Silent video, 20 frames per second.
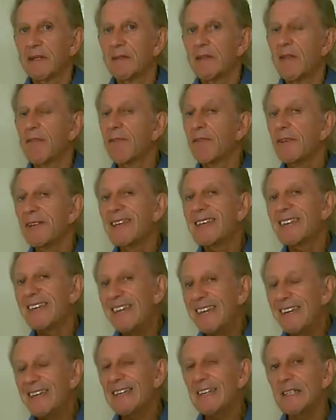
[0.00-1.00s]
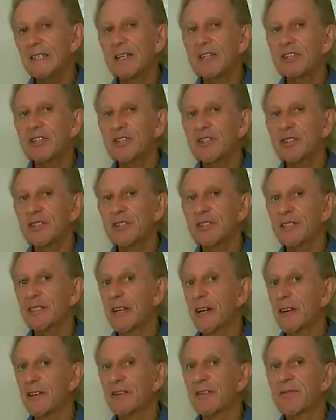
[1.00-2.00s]
The three key conditions
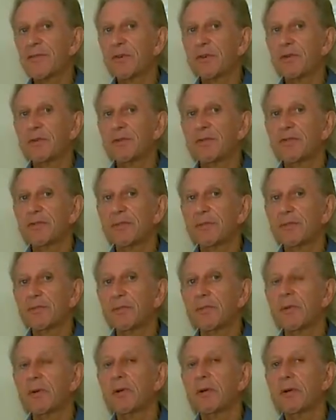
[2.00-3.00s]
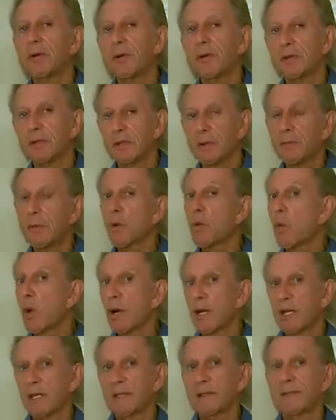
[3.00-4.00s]
are as follows. Number
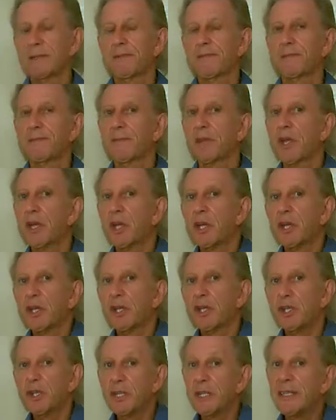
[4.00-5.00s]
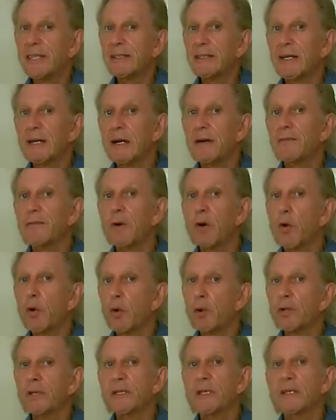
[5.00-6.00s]
one, you need to have
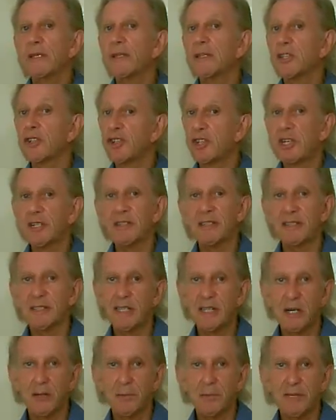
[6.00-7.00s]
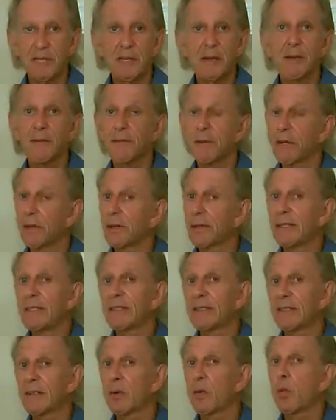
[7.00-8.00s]
owned the shares in the company for at
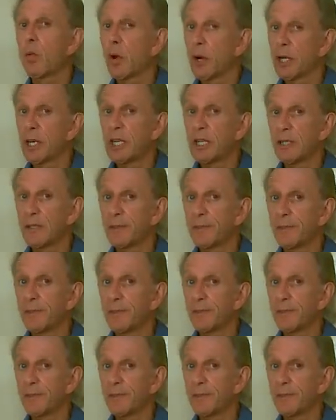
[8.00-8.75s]
least 1 year.